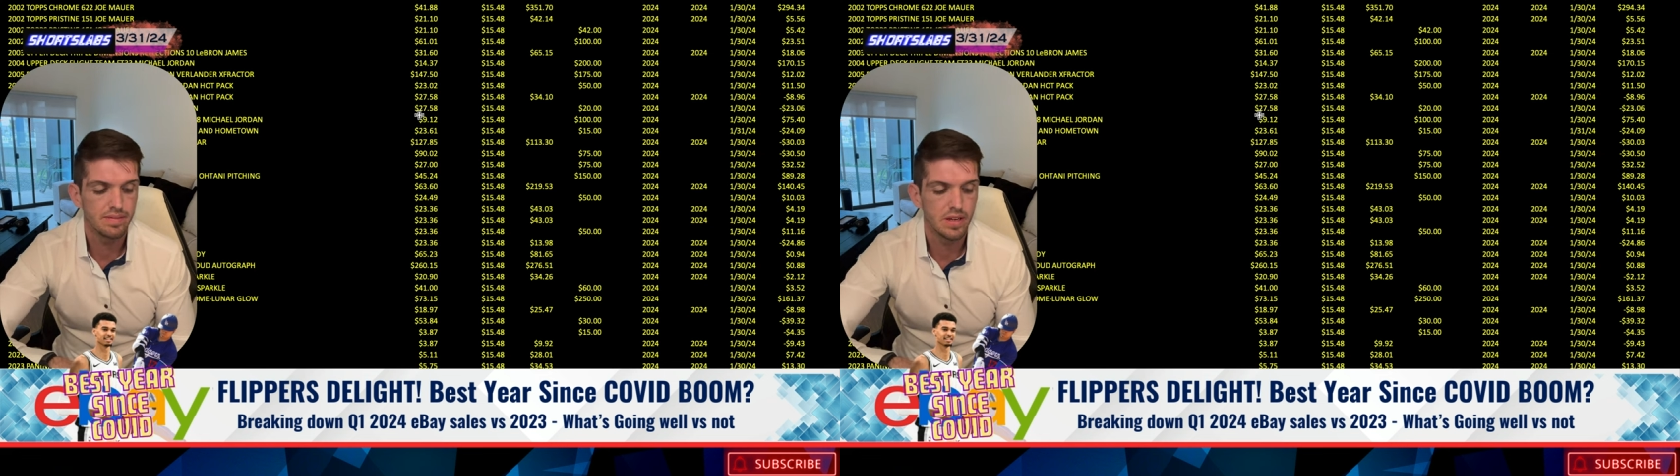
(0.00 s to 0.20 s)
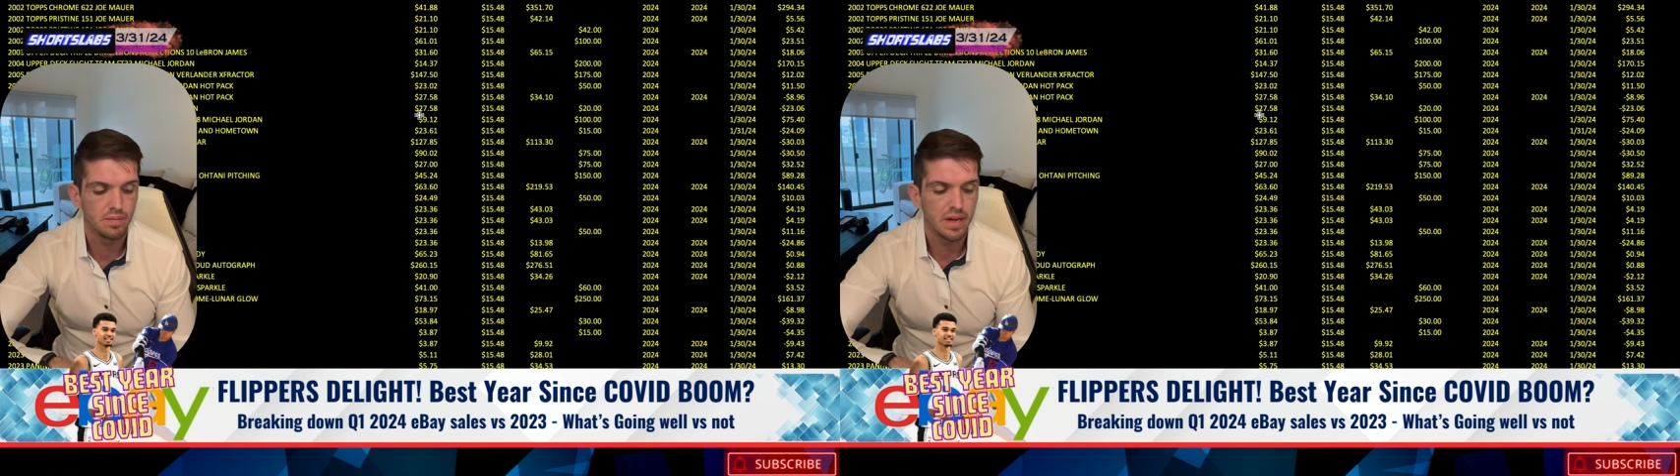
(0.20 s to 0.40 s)

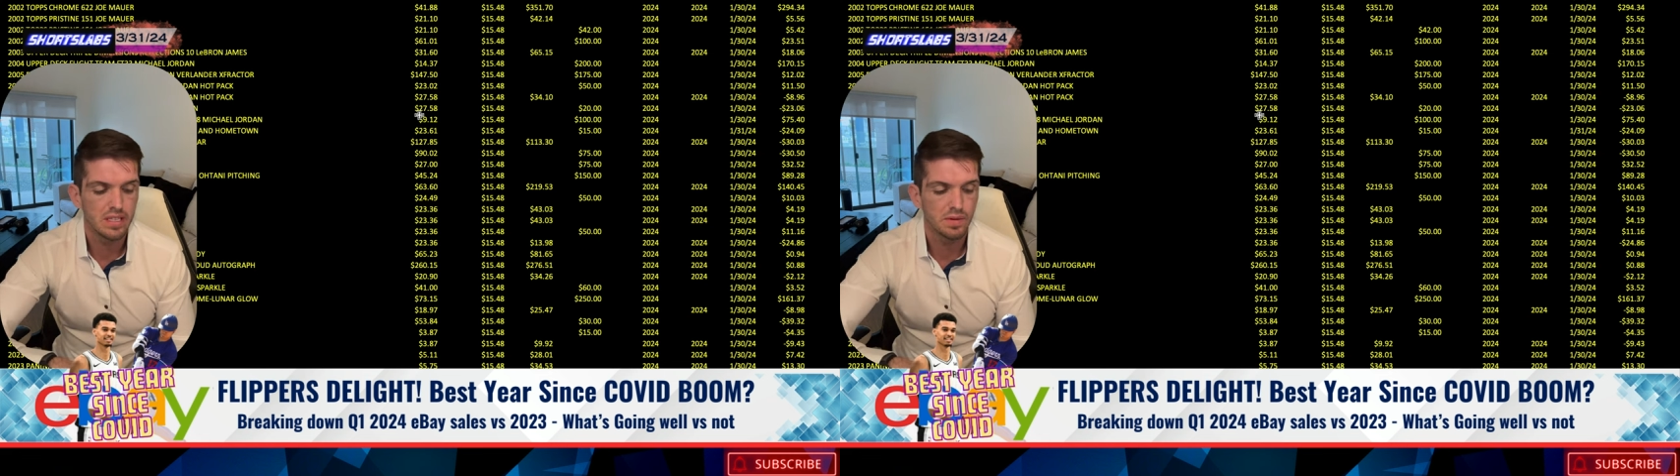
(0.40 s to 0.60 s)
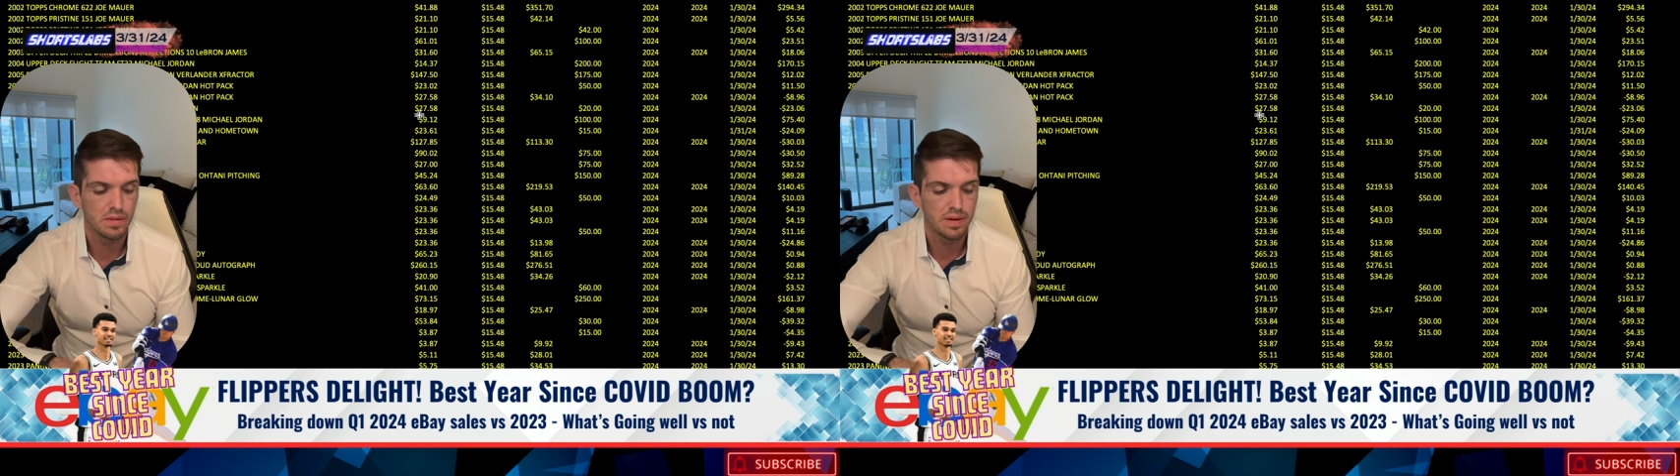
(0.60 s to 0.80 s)
you know,
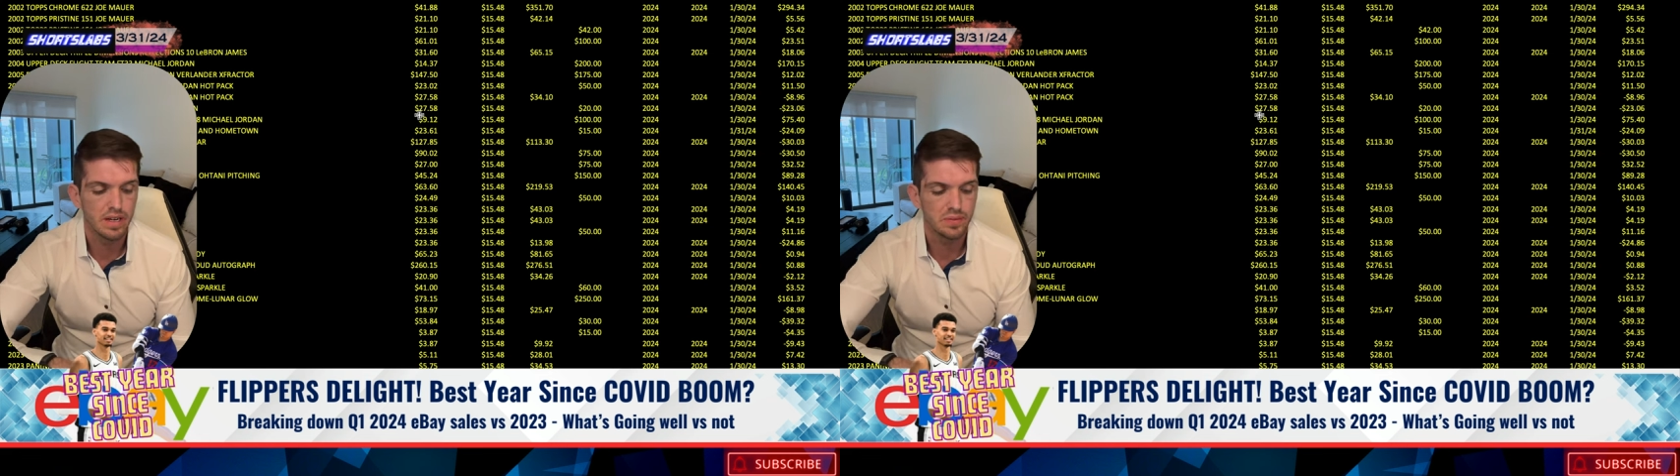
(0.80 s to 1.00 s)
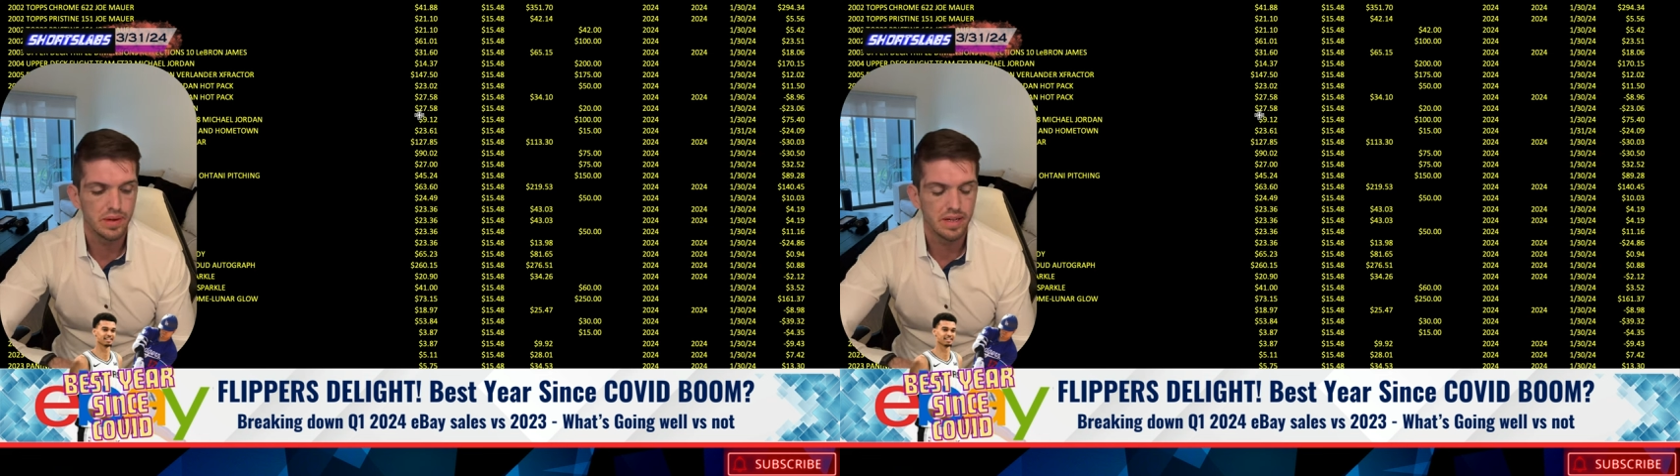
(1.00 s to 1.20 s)
baseball
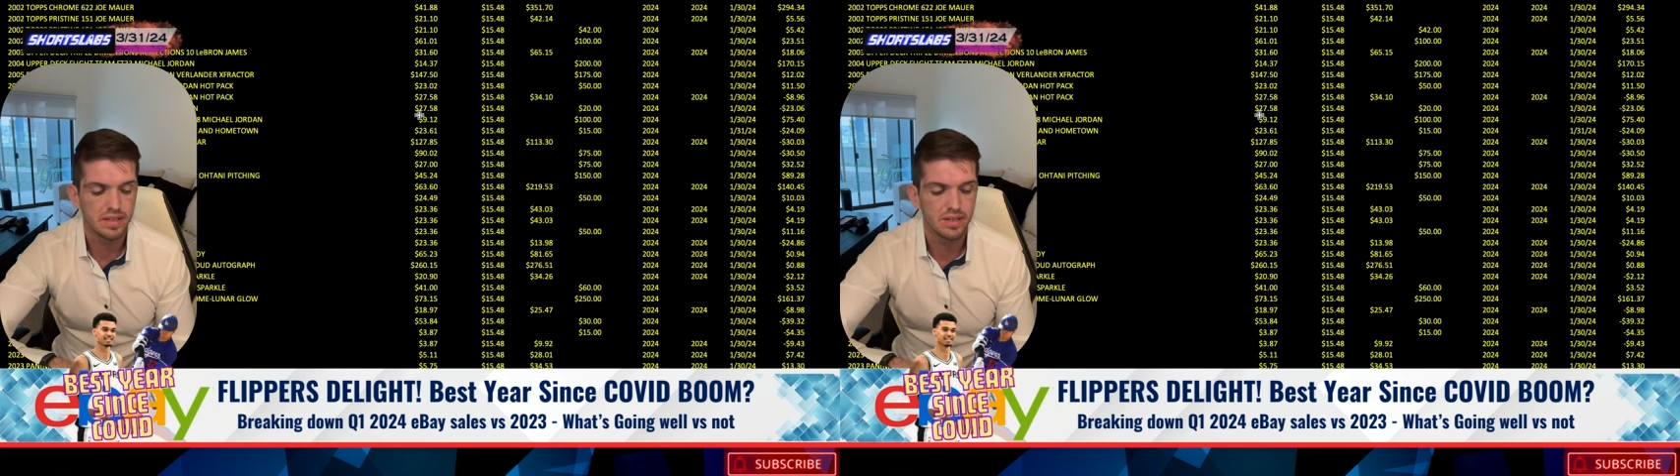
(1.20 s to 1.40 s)
prospects.